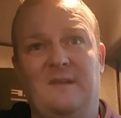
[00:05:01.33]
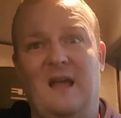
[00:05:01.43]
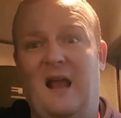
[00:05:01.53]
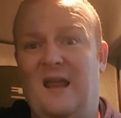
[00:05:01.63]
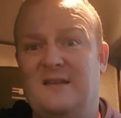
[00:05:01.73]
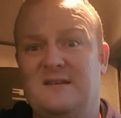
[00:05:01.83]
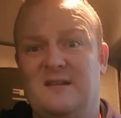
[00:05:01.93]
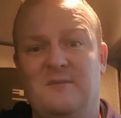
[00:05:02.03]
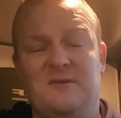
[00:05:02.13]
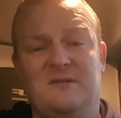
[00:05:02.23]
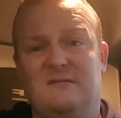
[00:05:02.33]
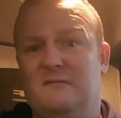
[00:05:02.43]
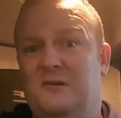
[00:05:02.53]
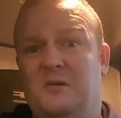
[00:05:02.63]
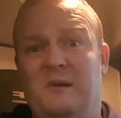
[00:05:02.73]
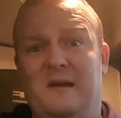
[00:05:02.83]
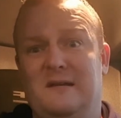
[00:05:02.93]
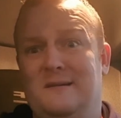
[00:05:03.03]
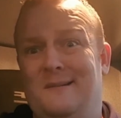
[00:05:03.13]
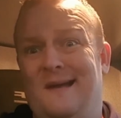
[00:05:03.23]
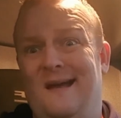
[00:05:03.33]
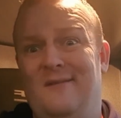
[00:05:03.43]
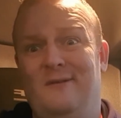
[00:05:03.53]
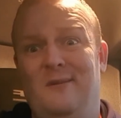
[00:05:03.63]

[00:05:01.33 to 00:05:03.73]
I'll answer them as quick as I can ever